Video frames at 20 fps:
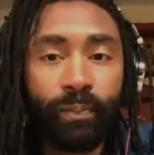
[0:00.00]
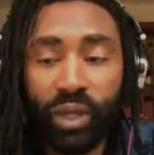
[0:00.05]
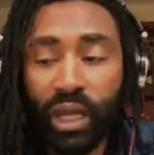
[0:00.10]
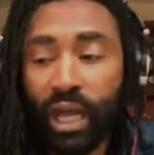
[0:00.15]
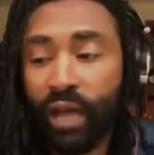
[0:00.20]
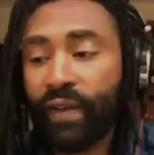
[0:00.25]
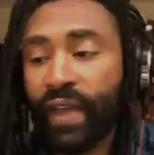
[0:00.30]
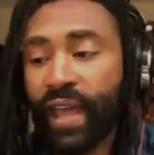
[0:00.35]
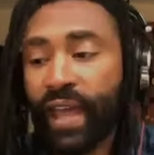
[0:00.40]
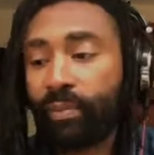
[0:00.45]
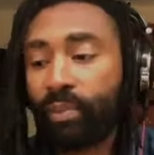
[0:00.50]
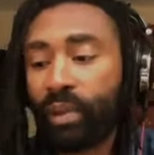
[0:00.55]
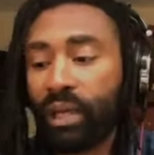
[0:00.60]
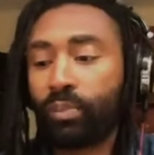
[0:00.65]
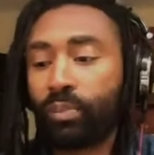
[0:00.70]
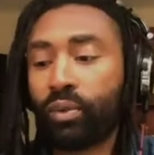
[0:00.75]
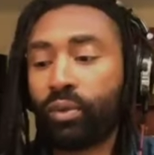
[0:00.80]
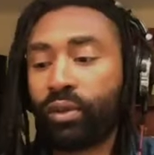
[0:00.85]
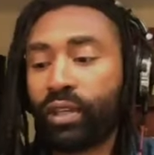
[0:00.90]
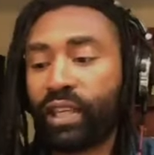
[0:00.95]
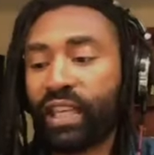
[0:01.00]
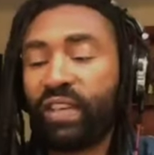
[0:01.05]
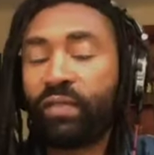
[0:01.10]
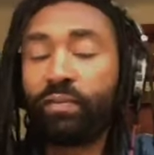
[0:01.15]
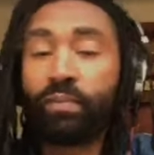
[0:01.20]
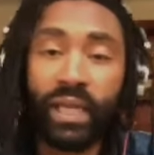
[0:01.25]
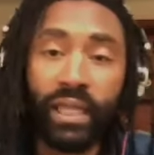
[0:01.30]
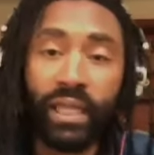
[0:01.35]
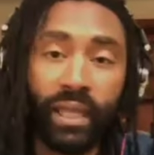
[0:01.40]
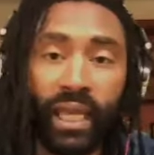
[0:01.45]
I've had people give
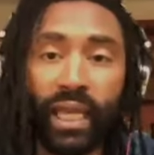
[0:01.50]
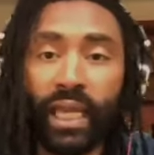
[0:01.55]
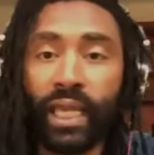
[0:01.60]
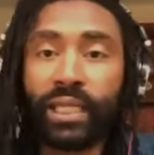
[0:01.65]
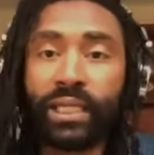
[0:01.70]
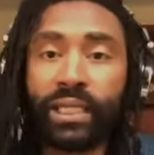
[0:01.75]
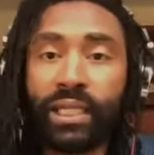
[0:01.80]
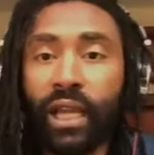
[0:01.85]
me things.